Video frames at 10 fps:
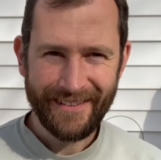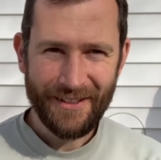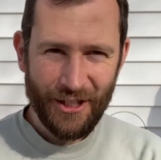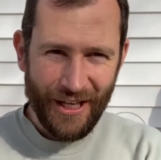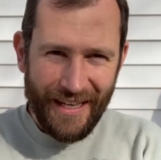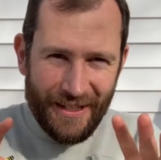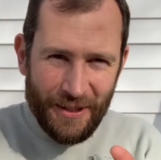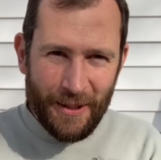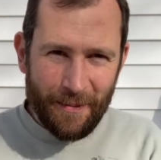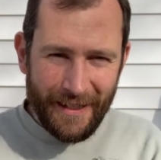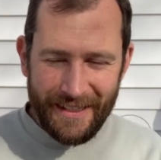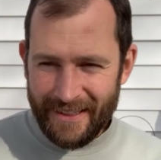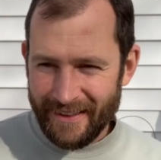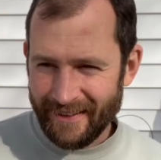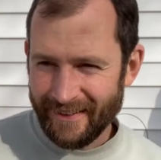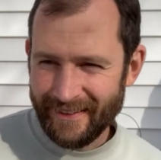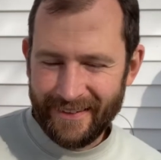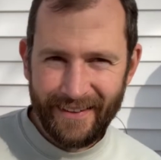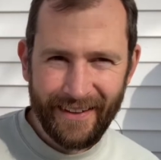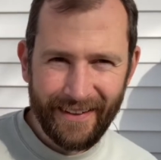change a bit
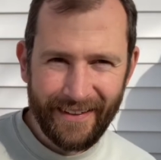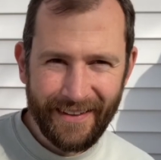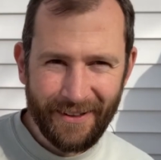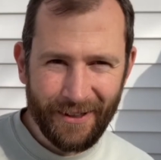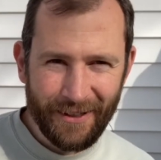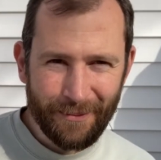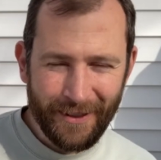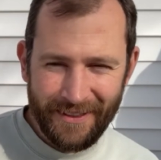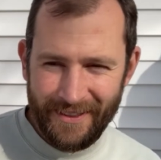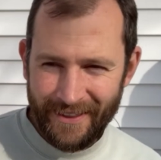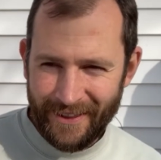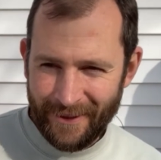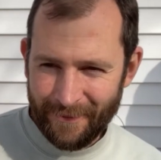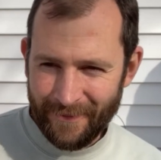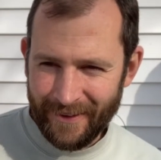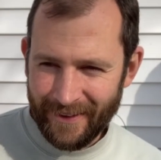in the months to come.